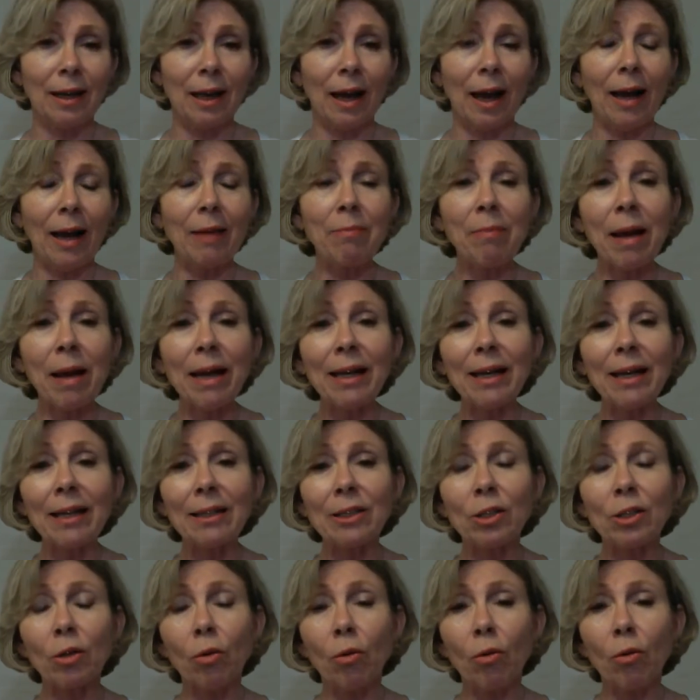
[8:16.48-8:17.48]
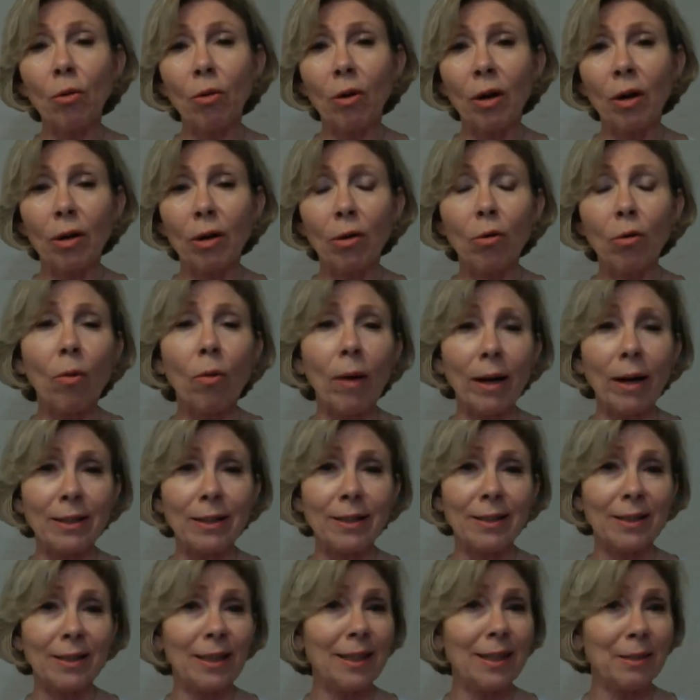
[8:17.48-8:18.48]
And make it your
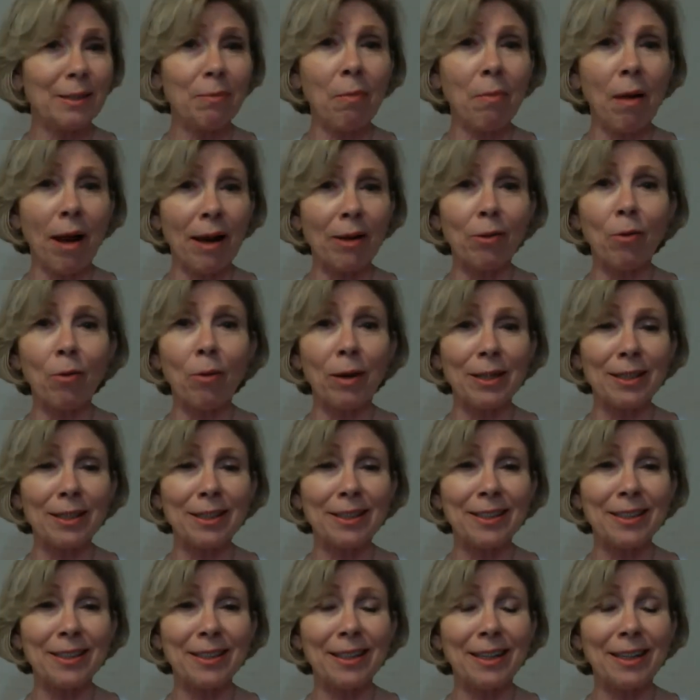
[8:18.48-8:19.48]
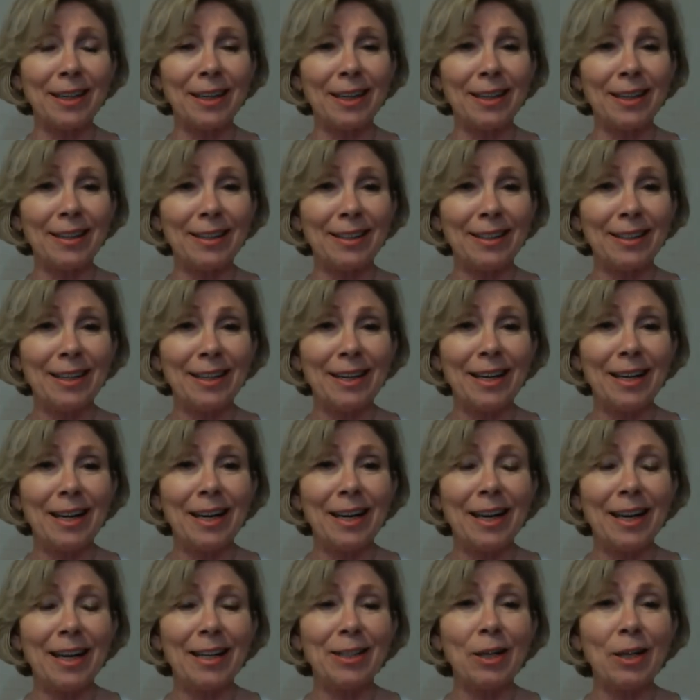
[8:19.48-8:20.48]
quest. It's my quest.
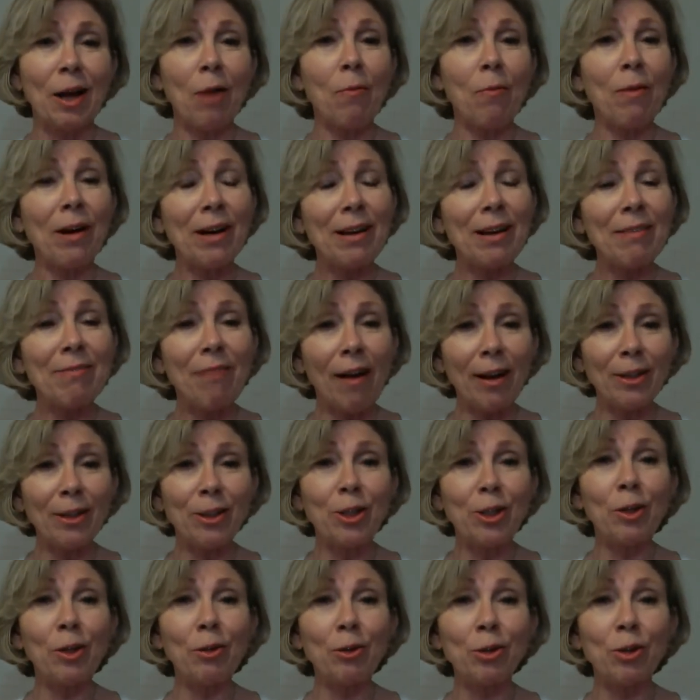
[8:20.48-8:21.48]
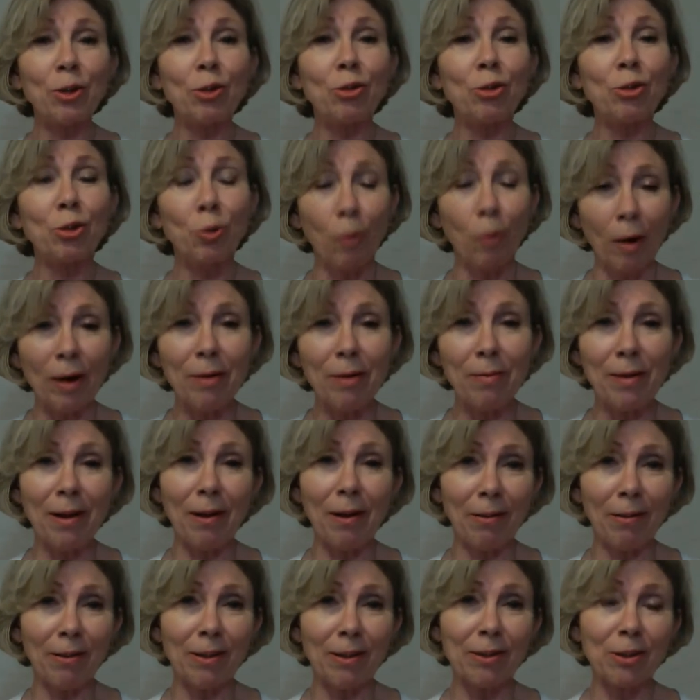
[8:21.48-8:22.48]
So I want to invite you to join me
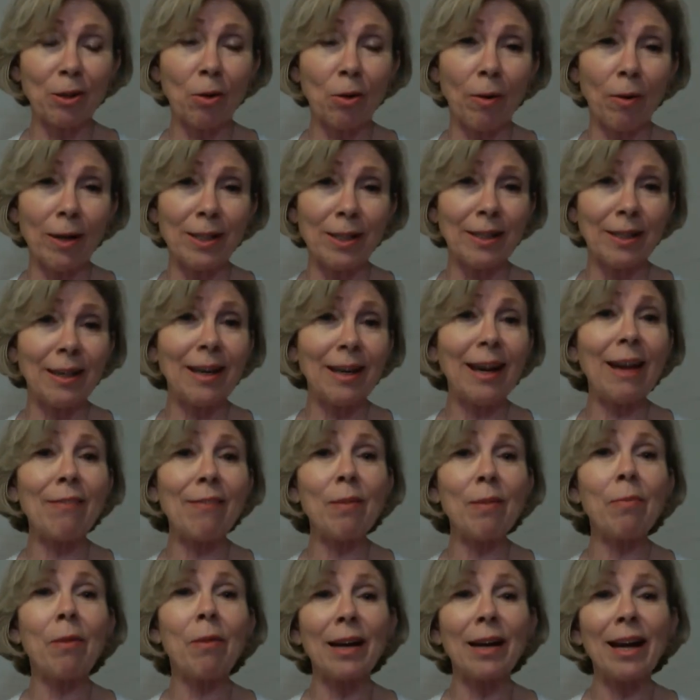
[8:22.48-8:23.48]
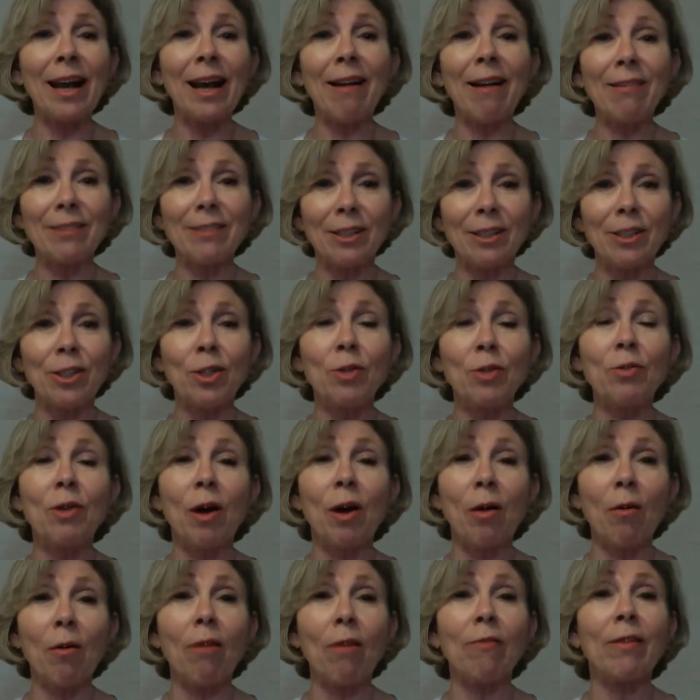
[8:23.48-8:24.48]
on this quest, and everybody else that you
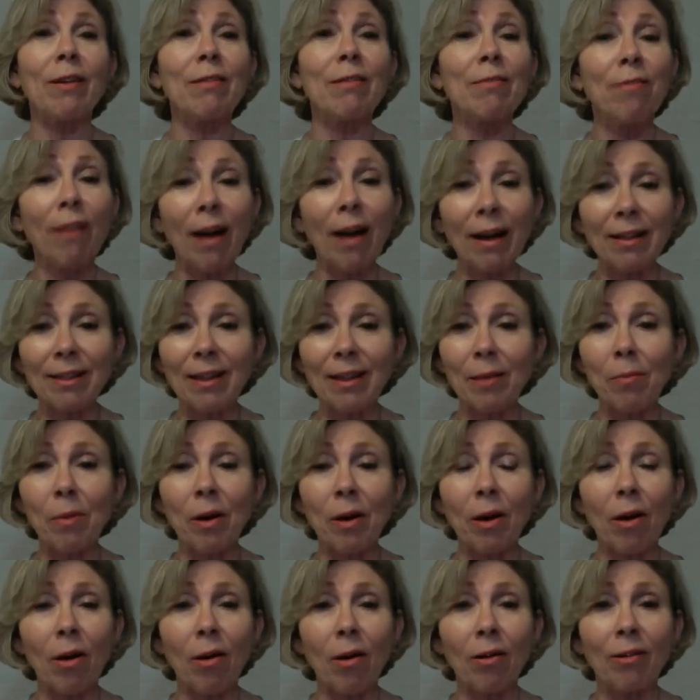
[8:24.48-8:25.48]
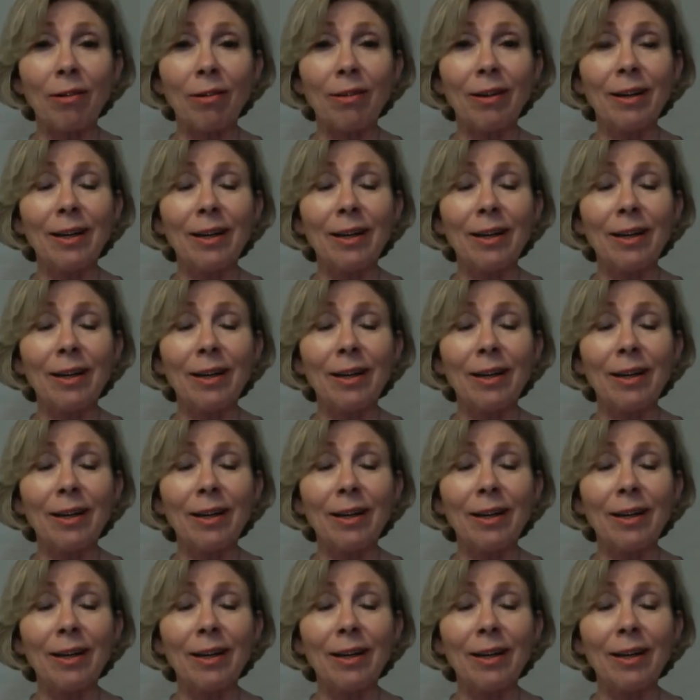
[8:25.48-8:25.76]
know of, invite them along.